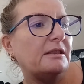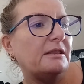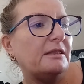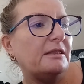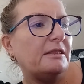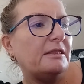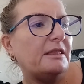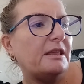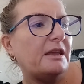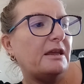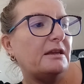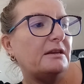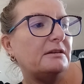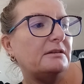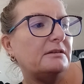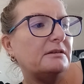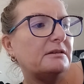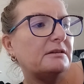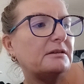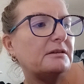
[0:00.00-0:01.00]

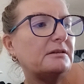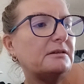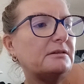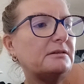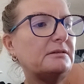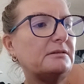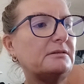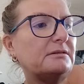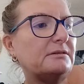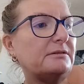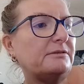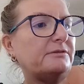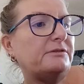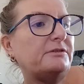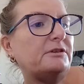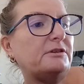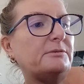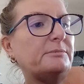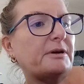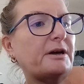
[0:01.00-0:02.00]
Then
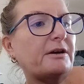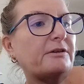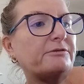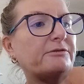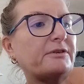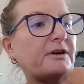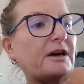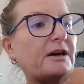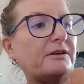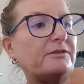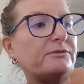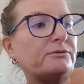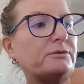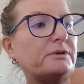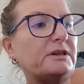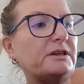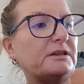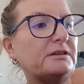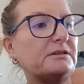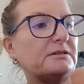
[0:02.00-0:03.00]
for about 5
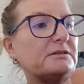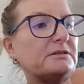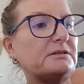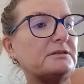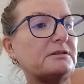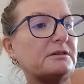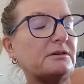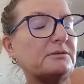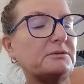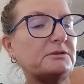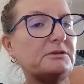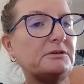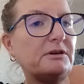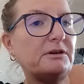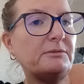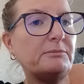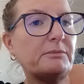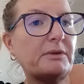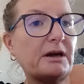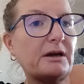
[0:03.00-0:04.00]
weeks I was
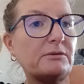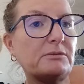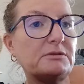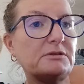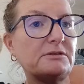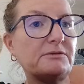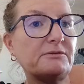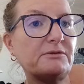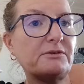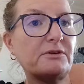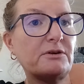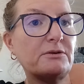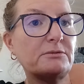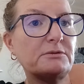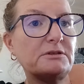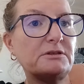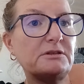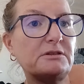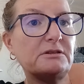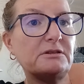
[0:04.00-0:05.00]
going backwards and
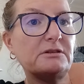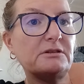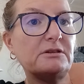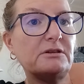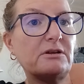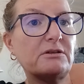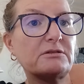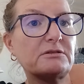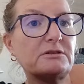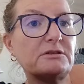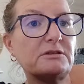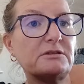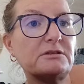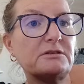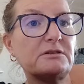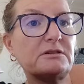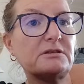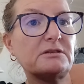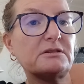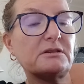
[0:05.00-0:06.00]
forwards to the doctors
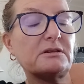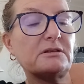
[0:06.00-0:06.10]
because